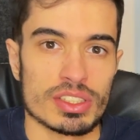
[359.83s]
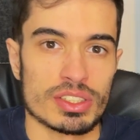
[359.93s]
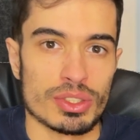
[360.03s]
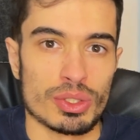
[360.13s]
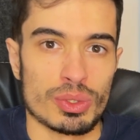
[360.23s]

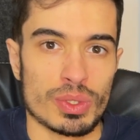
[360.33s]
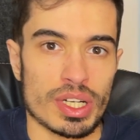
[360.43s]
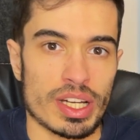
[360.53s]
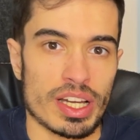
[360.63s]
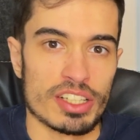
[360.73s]
So
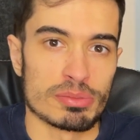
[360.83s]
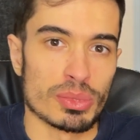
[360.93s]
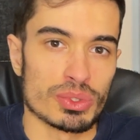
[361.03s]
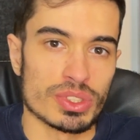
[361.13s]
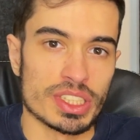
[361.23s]
I'm
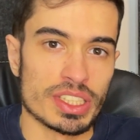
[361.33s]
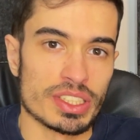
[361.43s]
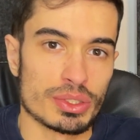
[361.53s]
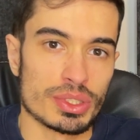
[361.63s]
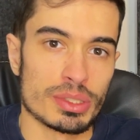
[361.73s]
mostly
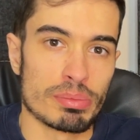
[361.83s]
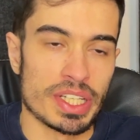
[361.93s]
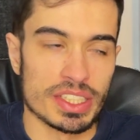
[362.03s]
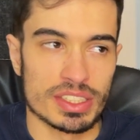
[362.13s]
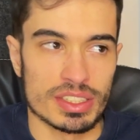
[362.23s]
into the
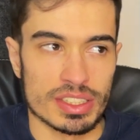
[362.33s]
bass